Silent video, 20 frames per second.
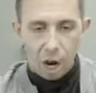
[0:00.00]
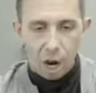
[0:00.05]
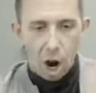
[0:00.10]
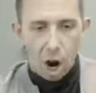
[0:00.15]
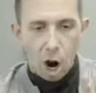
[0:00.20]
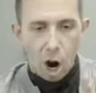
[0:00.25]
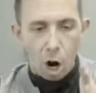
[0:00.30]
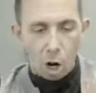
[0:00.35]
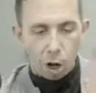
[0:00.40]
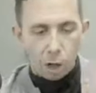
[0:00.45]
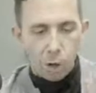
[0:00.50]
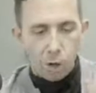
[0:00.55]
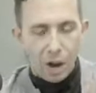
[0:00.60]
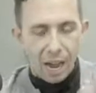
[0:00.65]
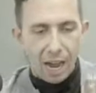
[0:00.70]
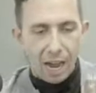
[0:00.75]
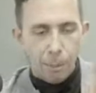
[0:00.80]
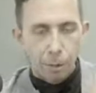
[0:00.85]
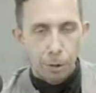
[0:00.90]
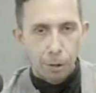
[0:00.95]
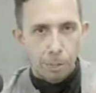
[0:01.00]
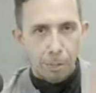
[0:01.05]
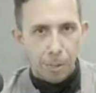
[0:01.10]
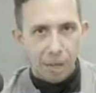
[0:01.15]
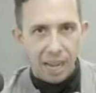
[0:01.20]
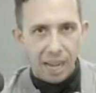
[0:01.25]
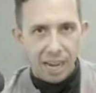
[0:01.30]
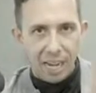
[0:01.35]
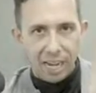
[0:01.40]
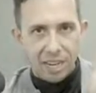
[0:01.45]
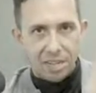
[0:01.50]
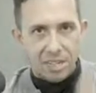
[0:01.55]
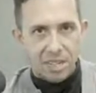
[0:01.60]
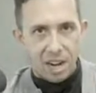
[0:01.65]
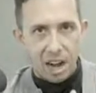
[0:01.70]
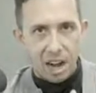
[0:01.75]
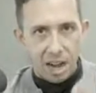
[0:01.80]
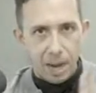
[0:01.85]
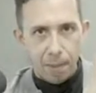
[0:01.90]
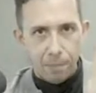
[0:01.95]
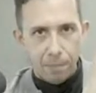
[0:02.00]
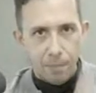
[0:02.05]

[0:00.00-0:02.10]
are you able to play in time?